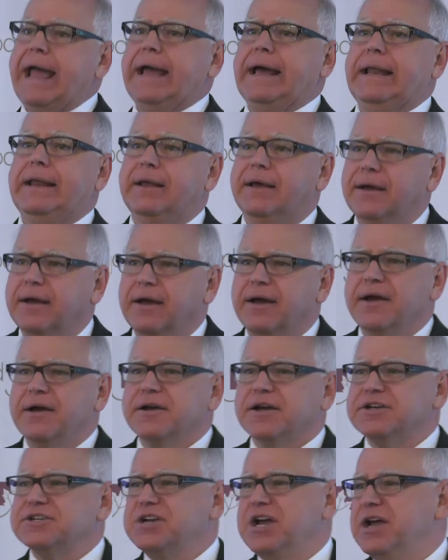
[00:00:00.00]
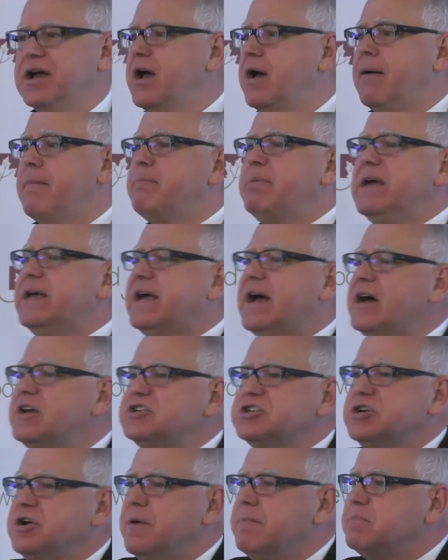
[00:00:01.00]
And
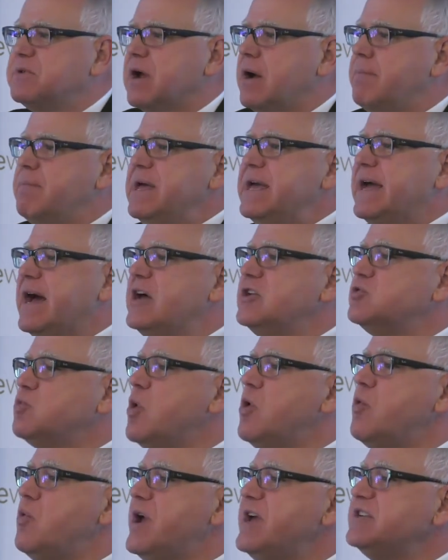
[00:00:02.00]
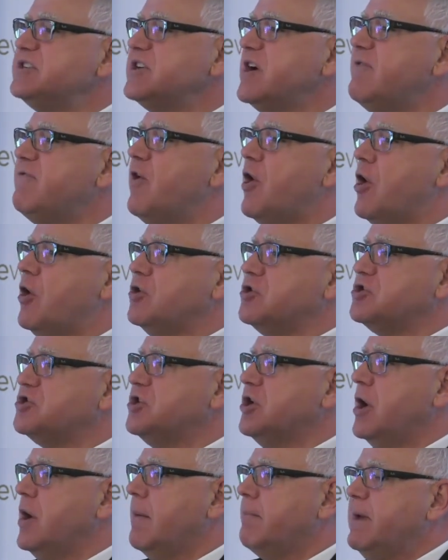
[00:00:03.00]
because we're risk
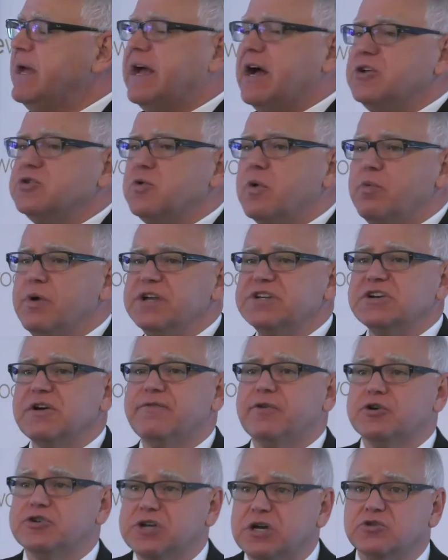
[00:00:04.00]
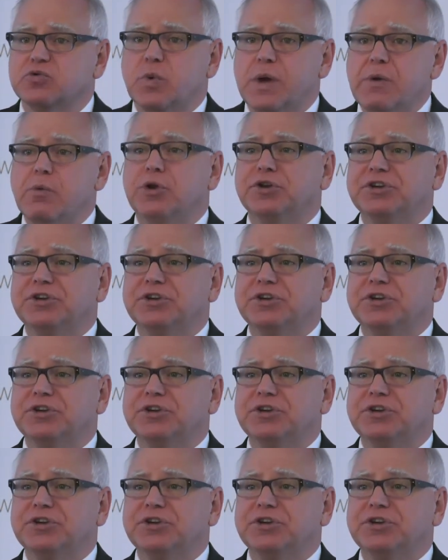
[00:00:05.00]
averse. Because we will